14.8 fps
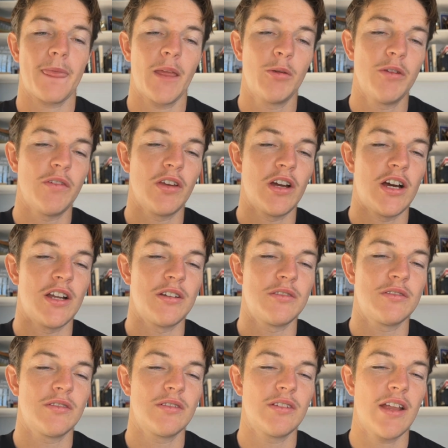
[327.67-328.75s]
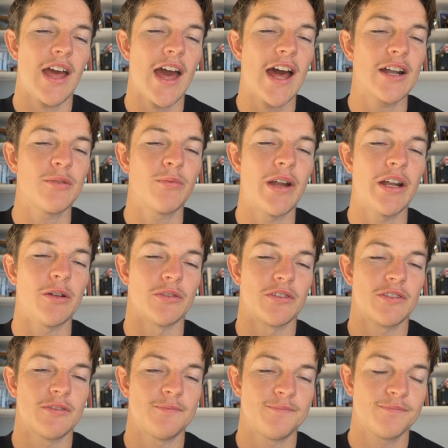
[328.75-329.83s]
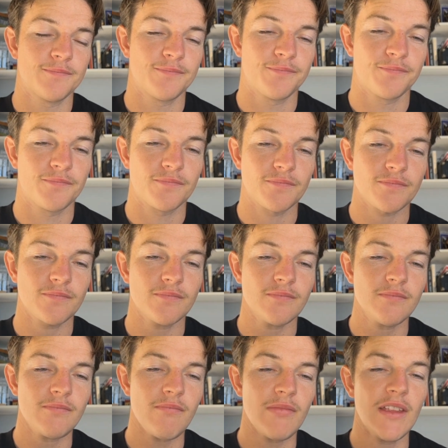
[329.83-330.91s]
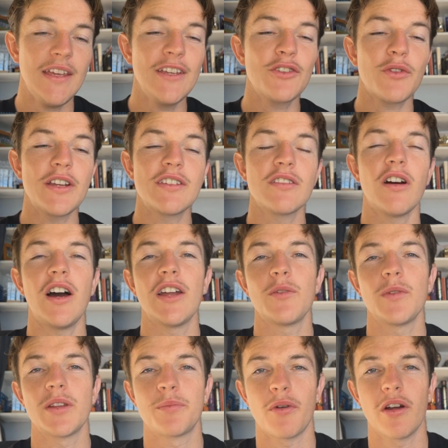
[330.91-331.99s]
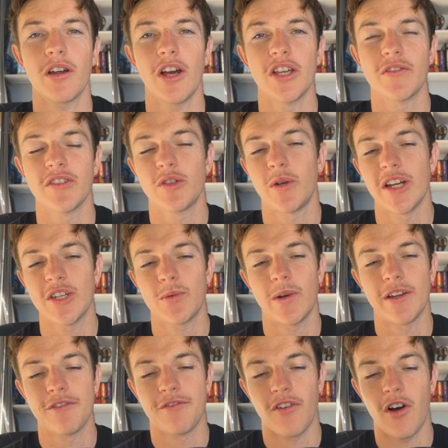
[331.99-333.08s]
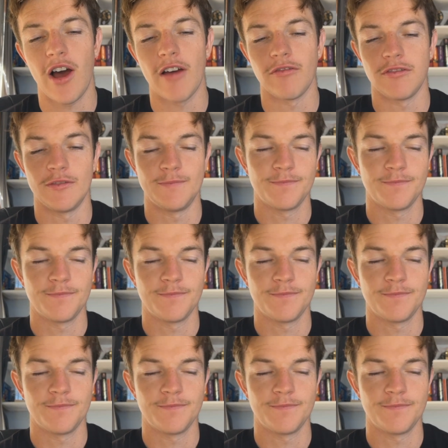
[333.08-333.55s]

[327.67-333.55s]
Moving on, Adam Reynolds. He is re-signed with the Broncos for 2025.